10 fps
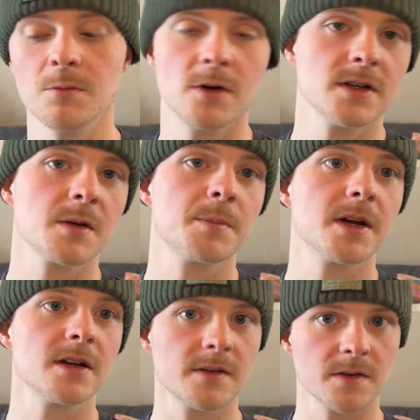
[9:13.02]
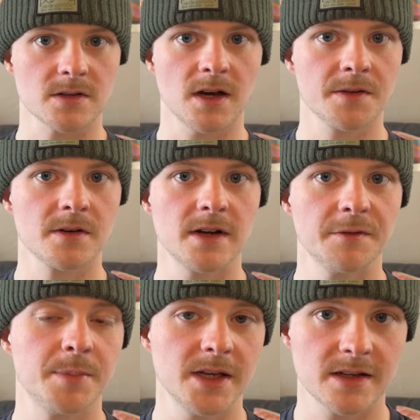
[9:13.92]
when compared to those other
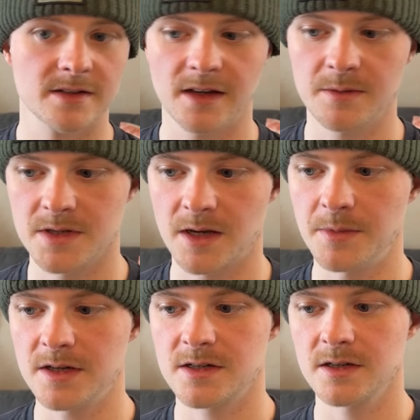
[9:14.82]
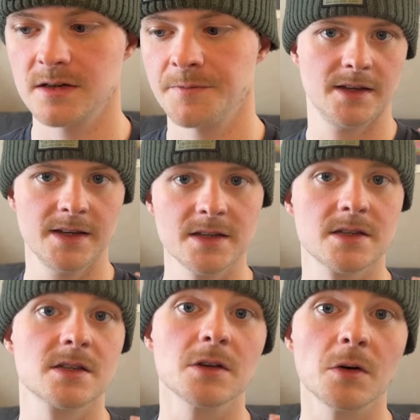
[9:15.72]
FPS games I mentioned, is
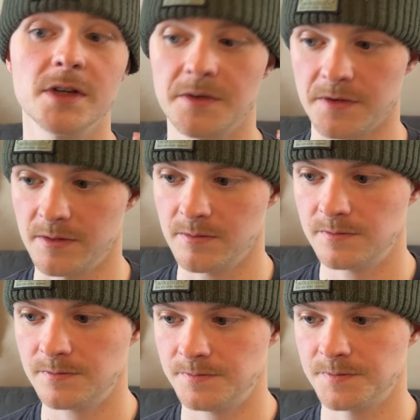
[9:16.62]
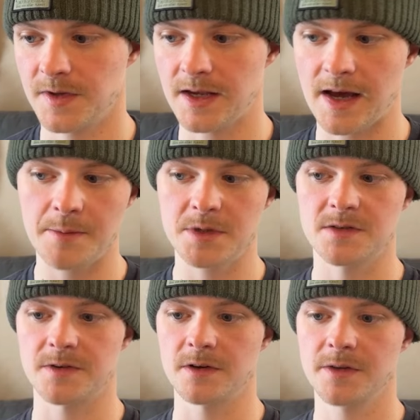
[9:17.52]
so different. The
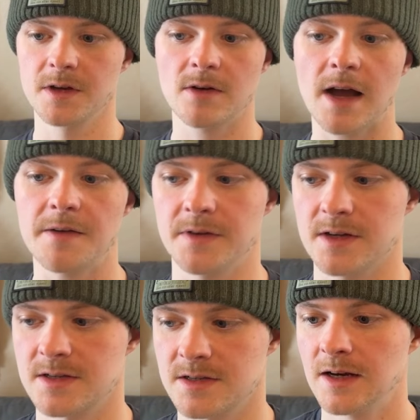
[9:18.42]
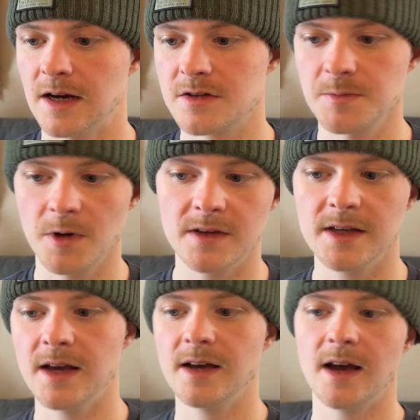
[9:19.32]
atmosphere, the graphics, how smart
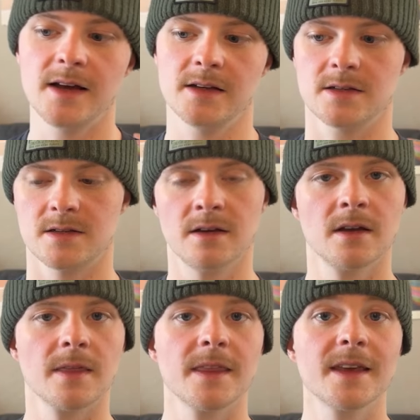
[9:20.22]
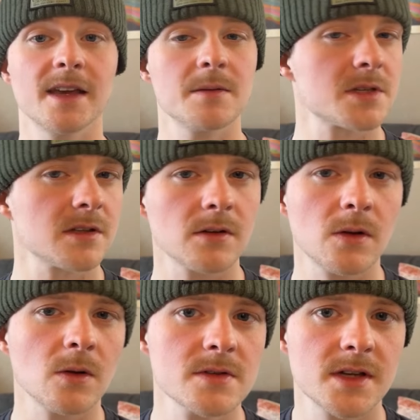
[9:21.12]
the AI is. The game still
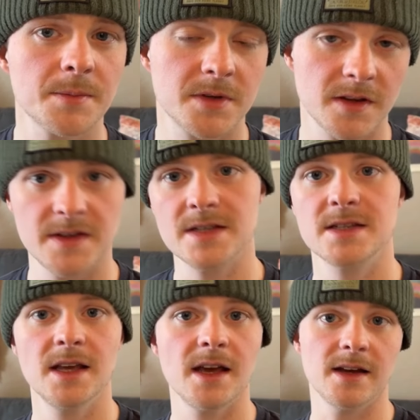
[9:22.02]
holds up to this day.